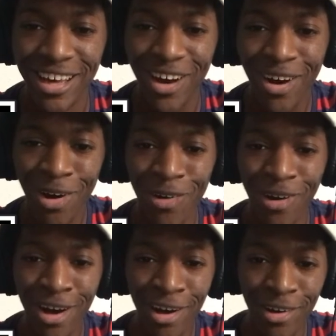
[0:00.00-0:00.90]
Oh,
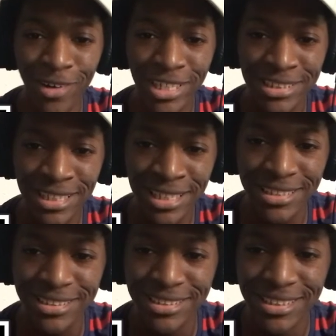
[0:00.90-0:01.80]
oh, what is
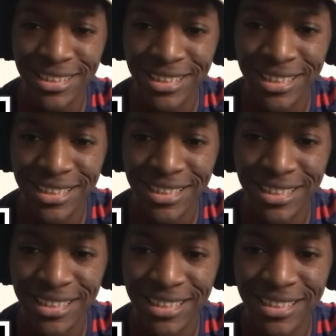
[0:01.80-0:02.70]
this?
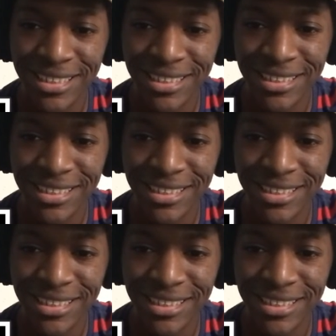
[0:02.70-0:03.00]
But we have a